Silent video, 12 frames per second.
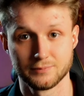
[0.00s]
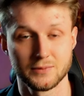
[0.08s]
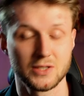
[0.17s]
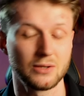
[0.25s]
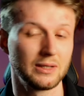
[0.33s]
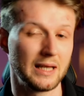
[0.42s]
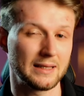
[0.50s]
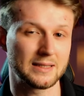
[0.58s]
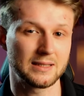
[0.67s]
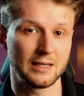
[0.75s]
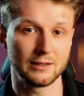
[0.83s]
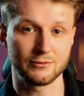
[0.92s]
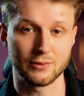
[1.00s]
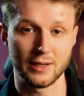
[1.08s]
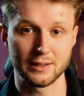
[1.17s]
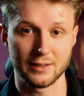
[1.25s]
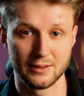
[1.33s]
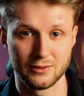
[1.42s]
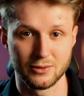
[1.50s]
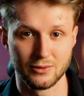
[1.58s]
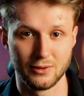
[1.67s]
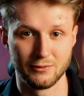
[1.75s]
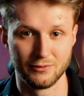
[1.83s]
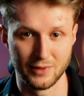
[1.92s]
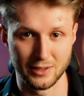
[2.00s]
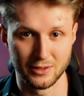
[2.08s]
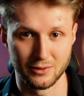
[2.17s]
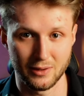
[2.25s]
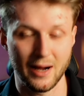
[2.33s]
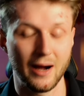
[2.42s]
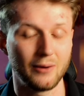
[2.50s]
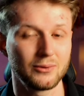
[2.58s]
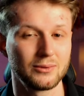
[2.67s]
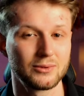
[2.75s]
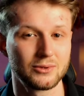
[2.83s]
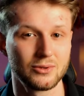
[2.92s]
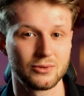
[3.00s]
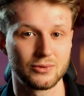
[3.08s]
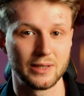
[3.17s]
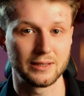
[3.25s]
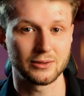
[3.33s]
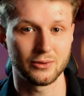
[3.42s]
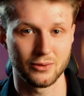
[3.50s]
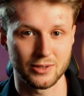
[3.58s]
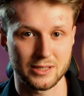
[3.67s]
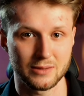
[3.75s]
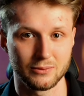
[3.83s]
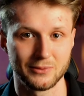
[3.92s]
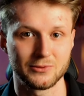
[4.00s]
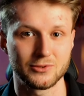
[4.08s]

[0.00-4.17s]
So let's dive right into the video how to create a course with